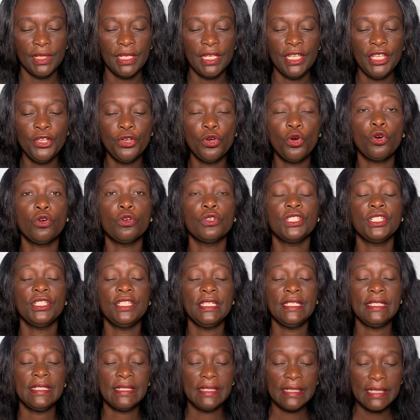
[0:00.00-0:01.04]
He or she
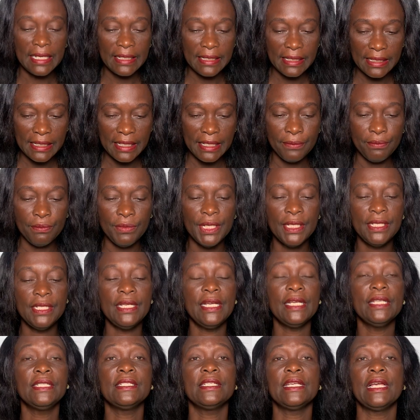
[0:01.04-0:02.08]
sets
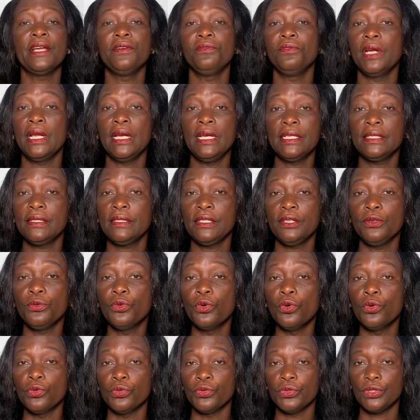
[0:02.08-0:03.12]
immediate and realistic
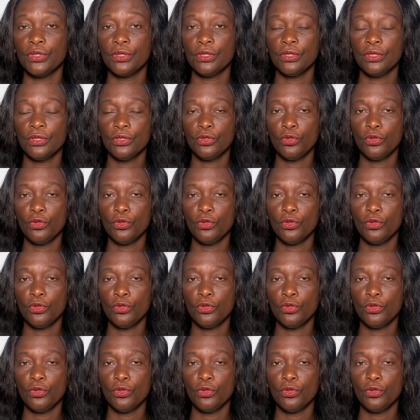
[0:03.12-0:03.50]
goals.